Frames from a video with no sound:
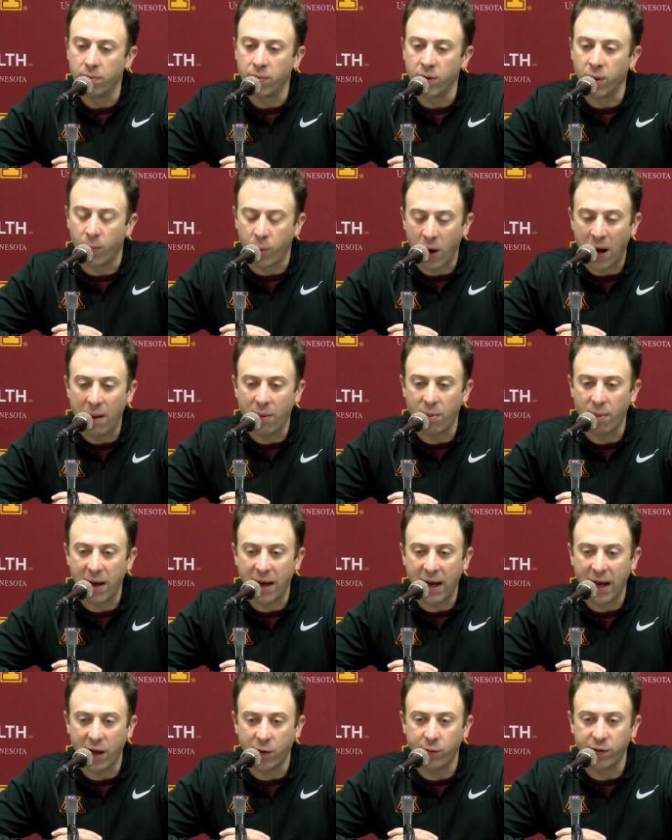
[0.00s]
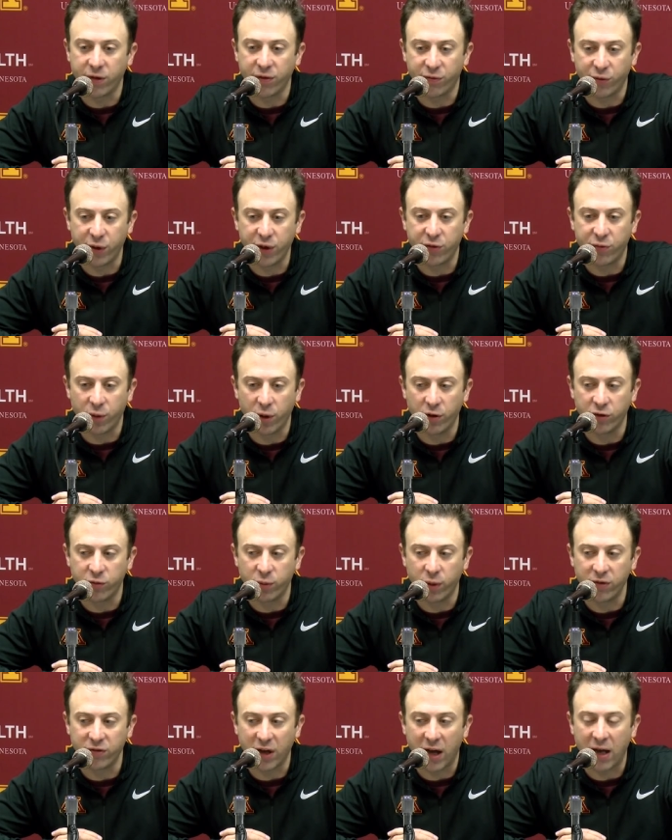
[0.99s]
The problem I had with the free throws
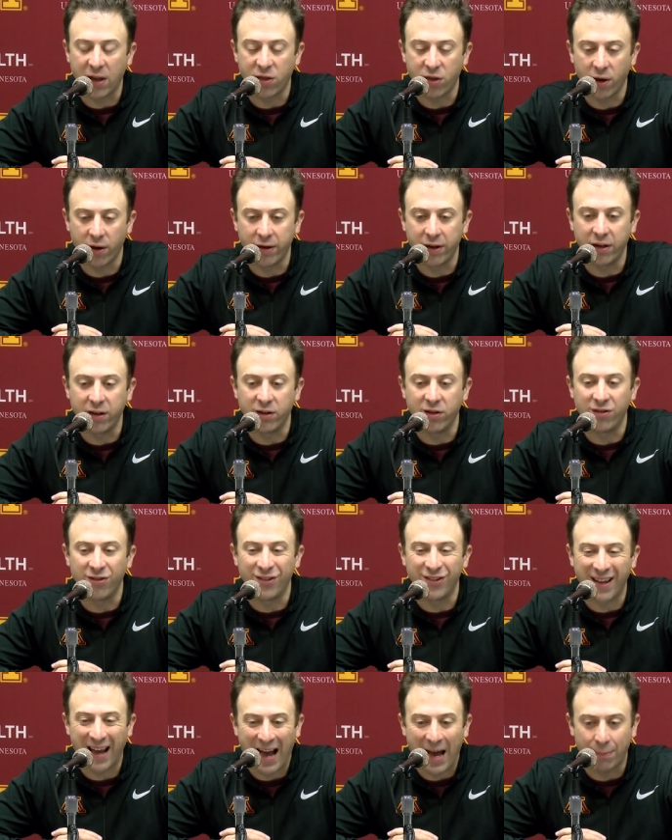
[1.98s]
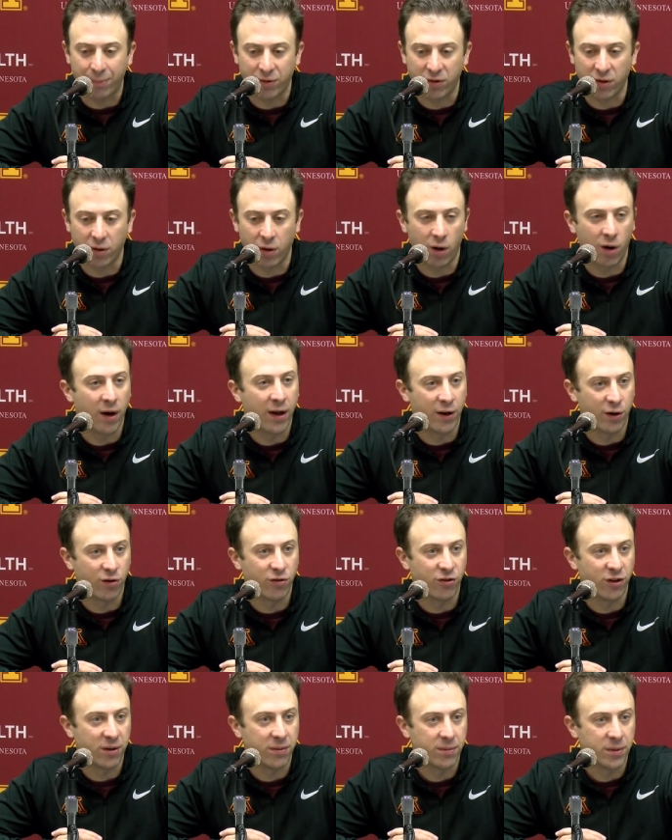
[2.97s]
was I thought it zapped our
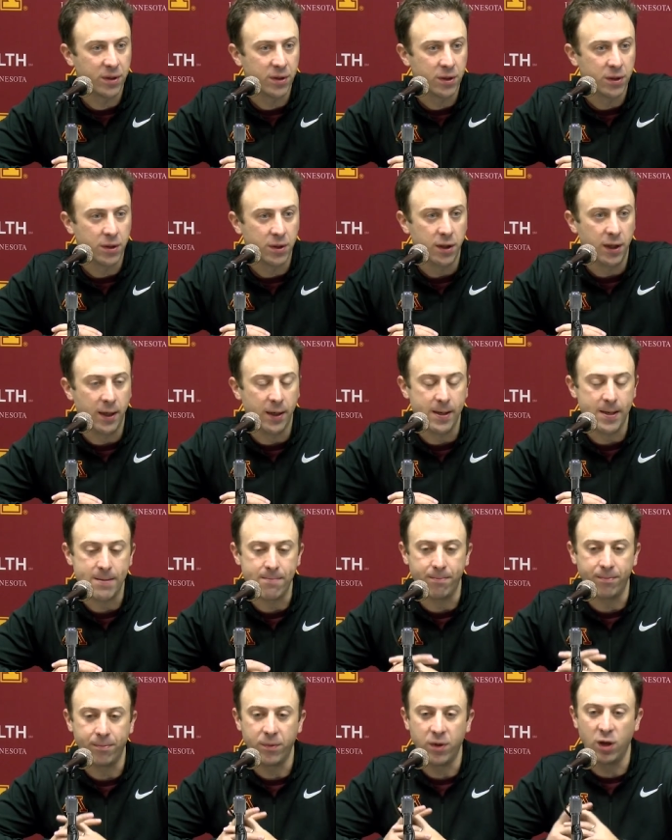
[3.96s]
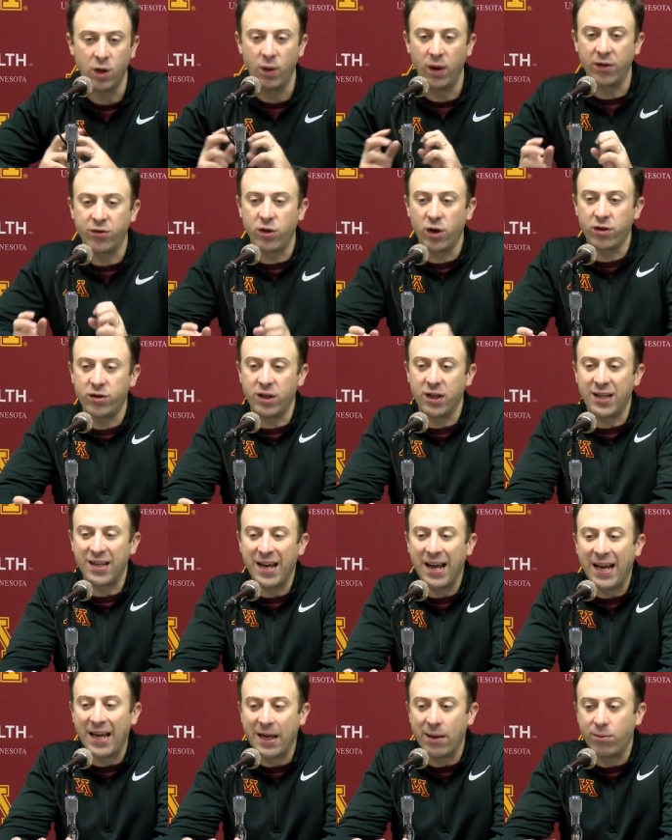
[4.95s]
energy. You know, I thought the
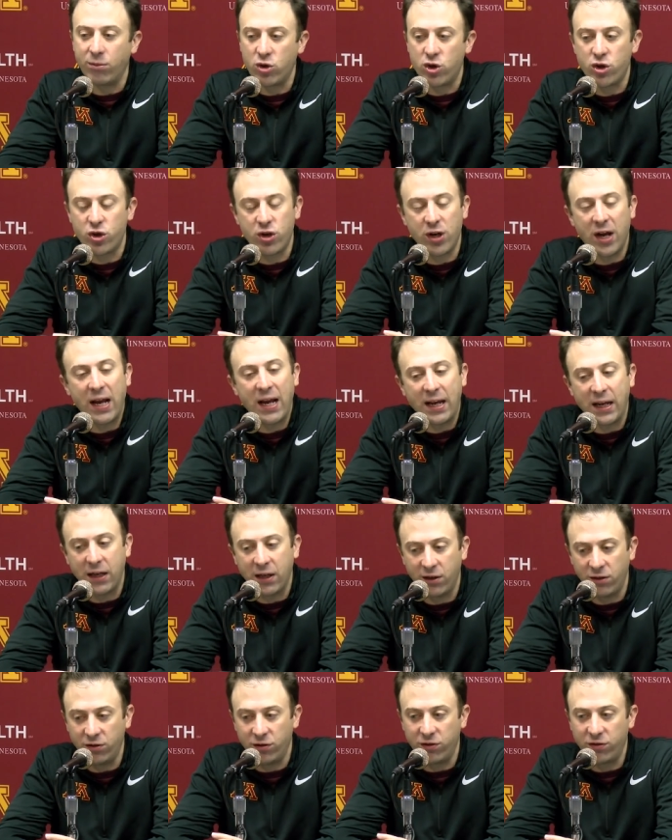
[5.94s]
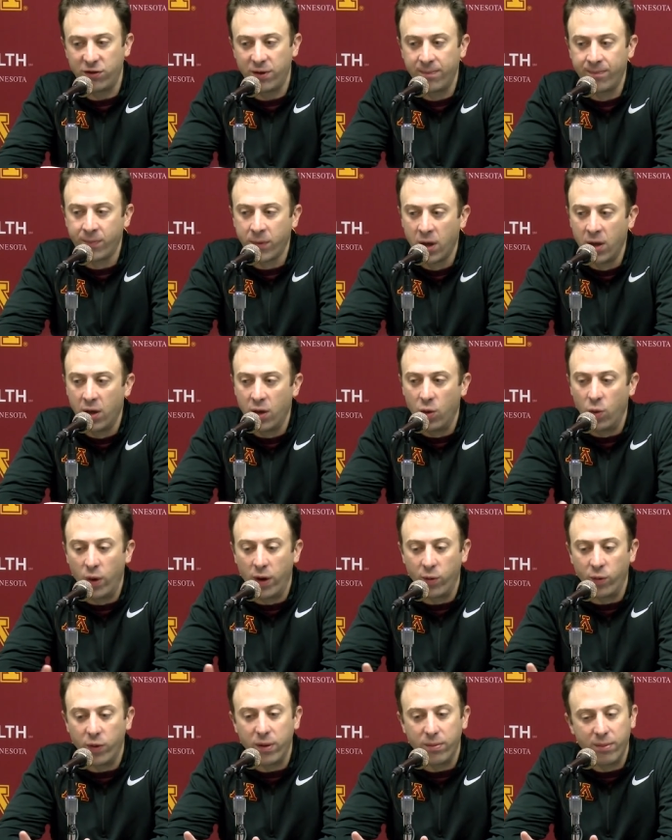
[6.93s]
game changed
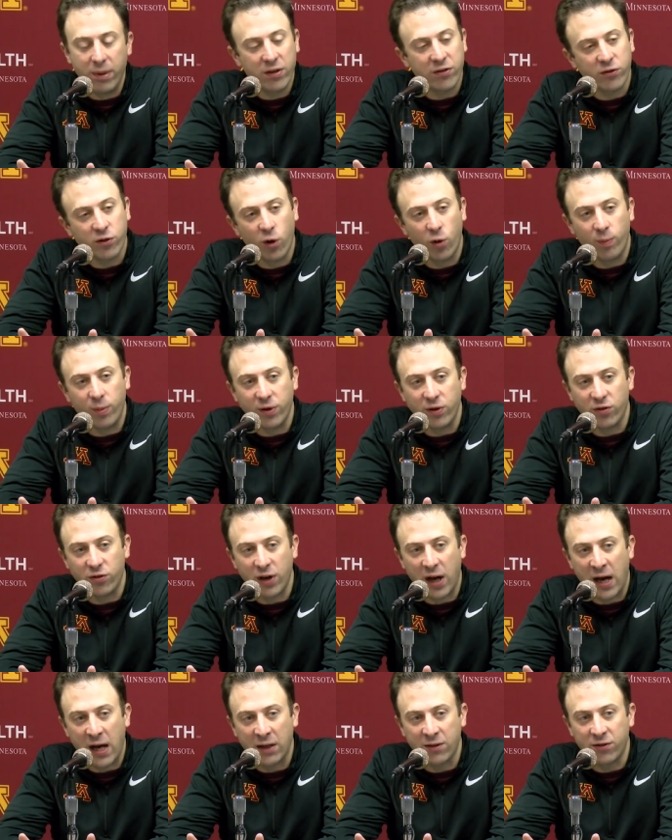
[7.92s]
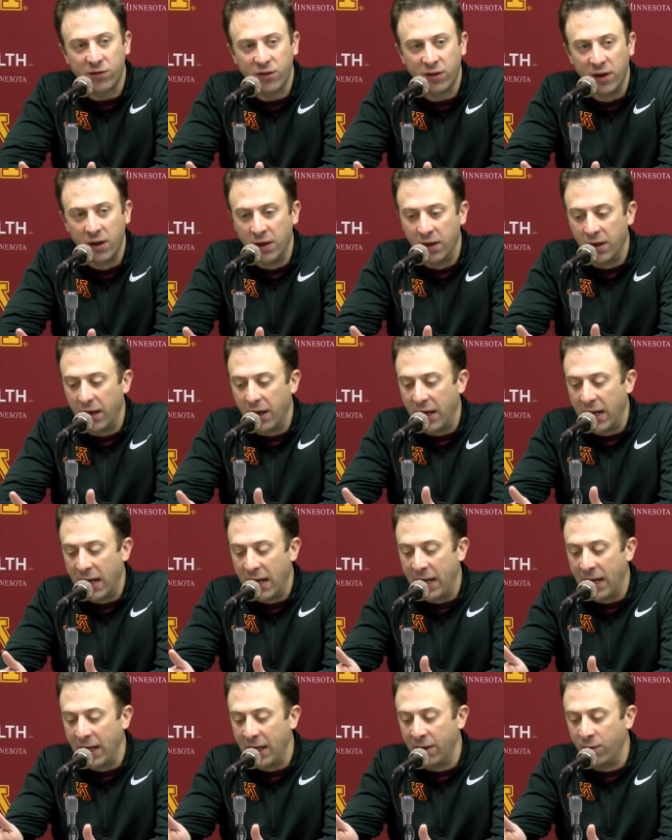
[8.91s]
when we missed open shots
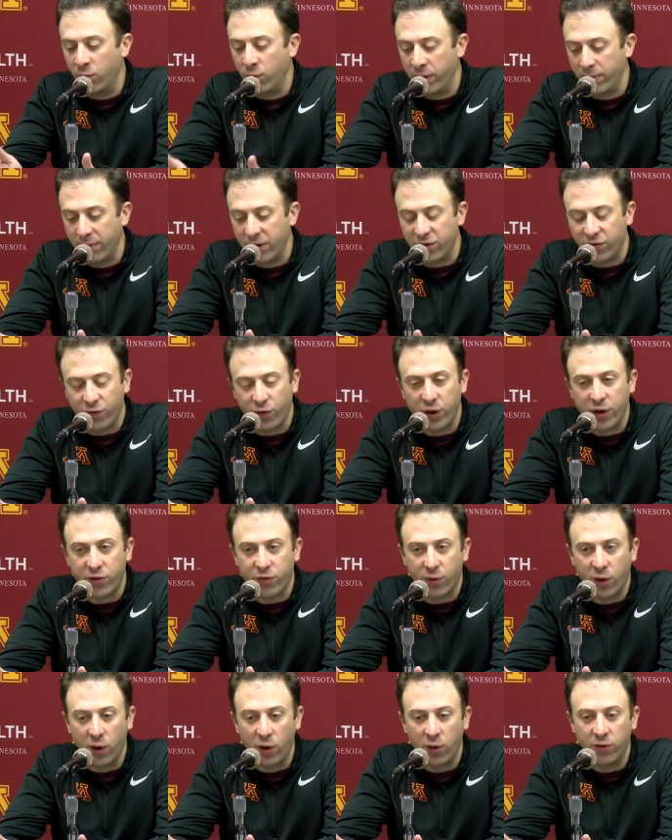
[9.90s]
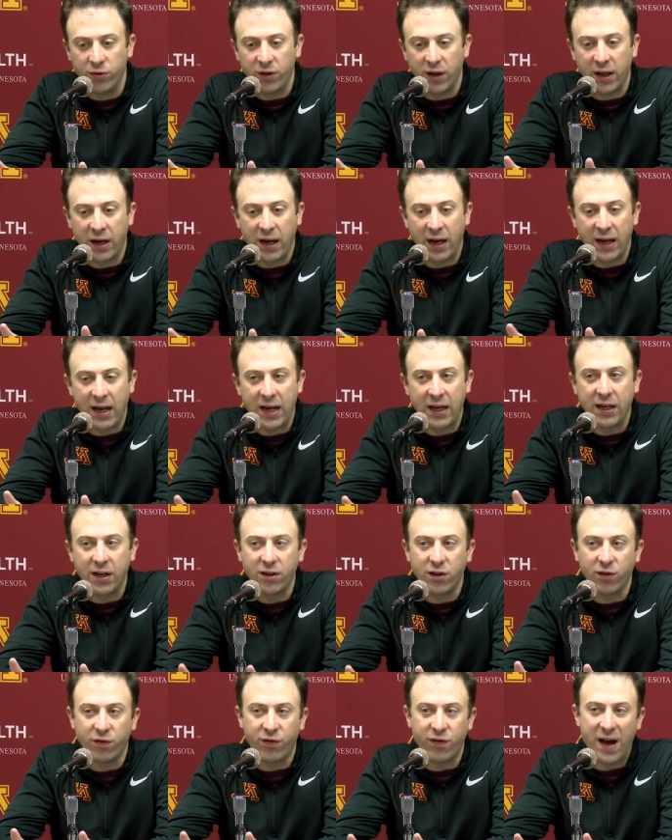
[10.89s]
and we missed free throws. And I
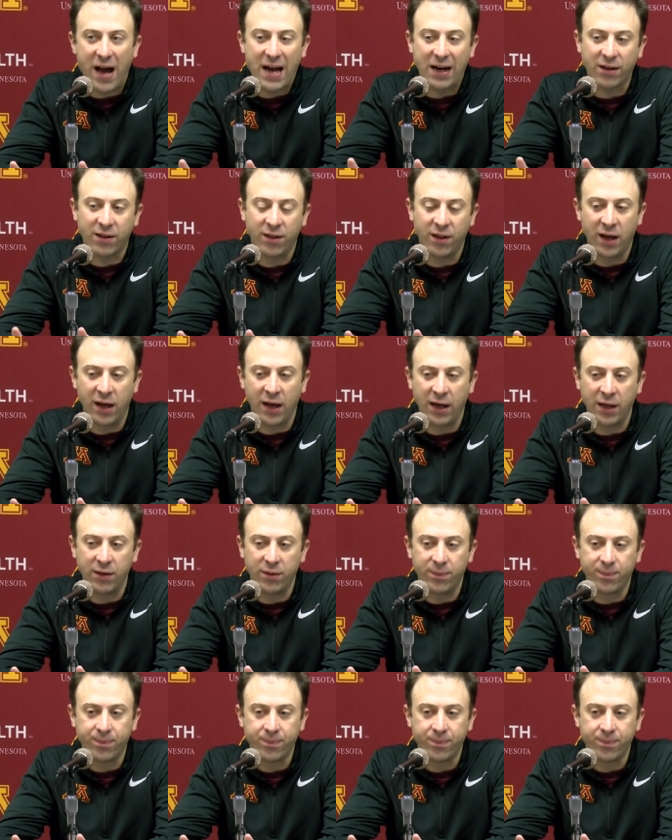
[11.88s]
hated the fact that